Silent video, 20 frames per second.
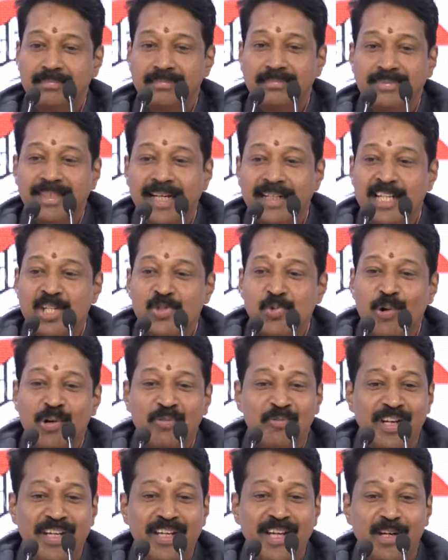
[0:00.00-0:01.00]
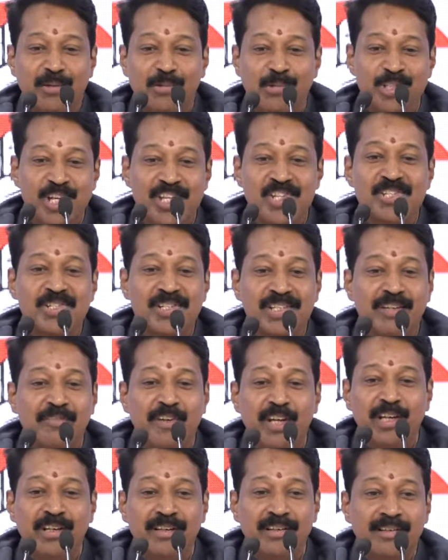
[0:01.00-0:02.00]
That is what we can do, just
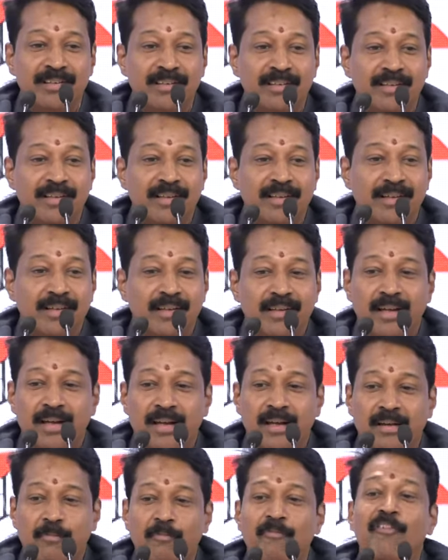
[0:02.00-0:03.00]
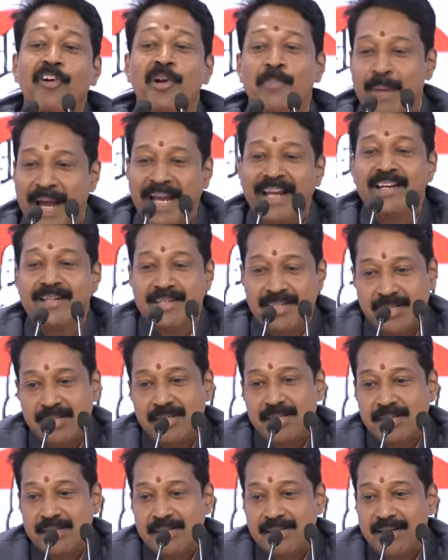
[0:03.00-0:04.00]
giving food
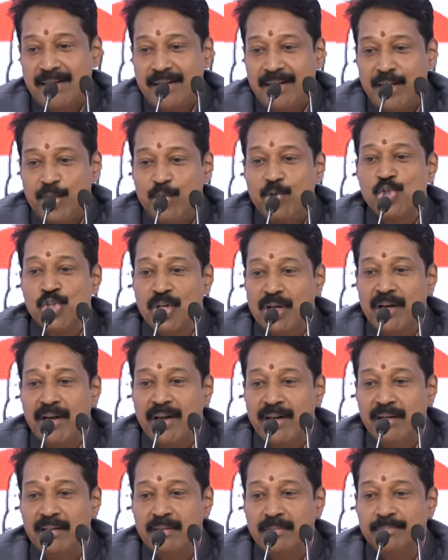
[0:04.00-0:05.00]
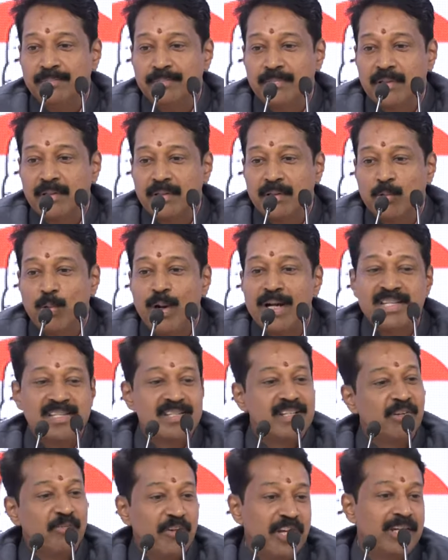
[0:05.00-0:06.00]
packets to children once in
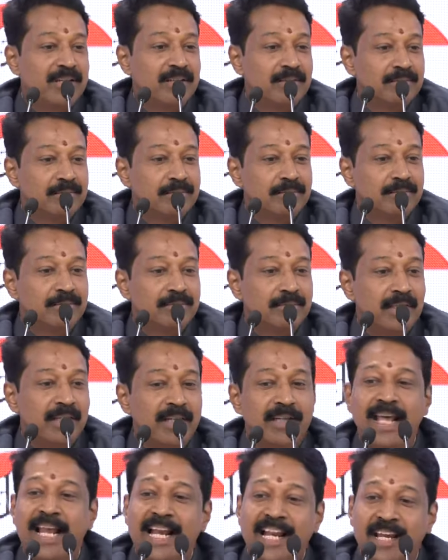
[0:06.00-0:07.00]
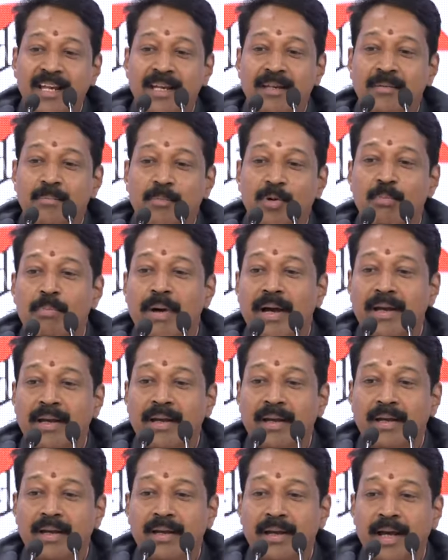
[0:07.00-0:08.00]
a week in Delhi, Mumbai
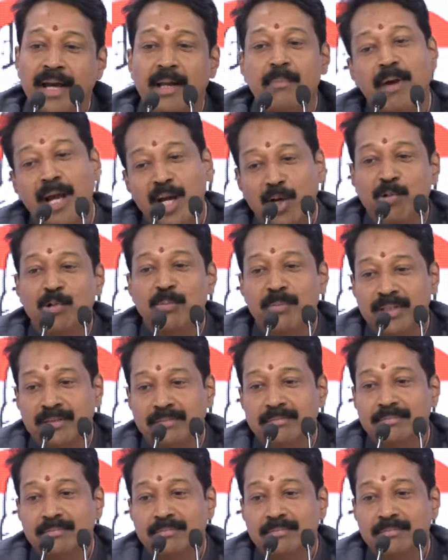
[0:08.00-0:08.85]
and Bangalore. Mein.